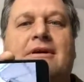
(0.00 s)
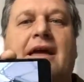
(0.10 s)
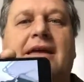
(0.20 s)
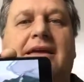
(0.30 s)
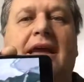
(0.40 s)

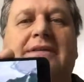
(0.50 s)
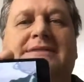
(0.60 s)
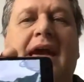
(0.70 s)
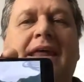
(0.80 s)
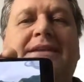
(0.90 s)

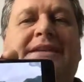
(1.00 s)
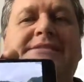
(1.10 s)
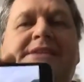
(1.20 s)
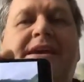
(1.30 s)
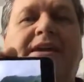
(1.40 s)
it's kind of
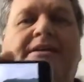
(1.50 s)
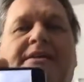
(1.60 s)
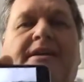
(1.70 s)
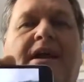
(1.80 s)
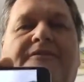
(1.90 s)

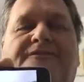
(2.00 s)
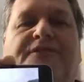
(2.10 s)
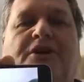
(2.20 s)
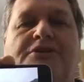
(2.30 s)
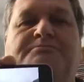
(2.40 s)
dizzying at
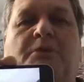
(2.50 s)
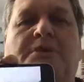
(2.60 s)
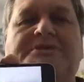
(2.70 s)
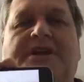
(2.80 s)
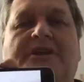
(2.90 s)
first, but
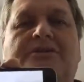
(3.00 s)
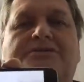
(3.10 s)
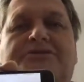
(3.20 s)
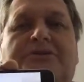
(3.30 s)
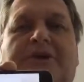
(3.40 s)
once you get
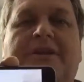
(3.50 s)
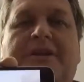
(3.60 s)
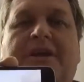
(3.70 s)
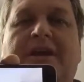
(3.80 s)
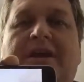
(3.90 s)
used to it,